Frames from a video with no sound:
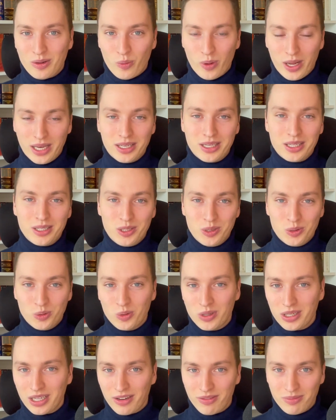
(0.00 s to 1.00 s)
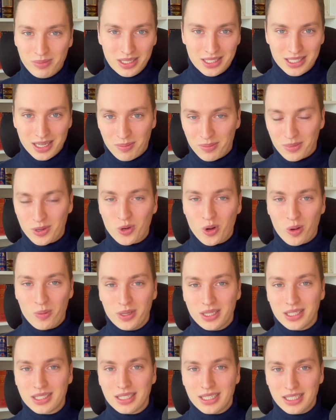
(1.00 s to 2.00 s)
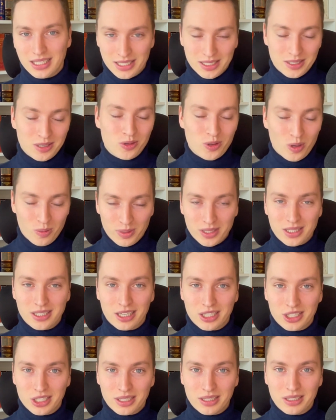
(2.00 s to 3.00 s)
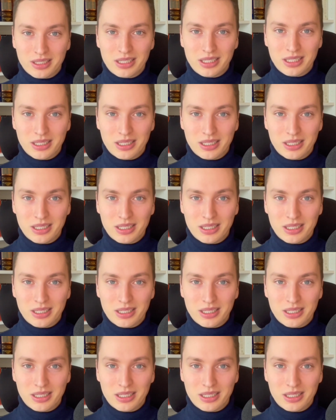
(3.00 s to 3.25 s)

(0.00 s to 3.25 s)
when you give me some comments in the comment section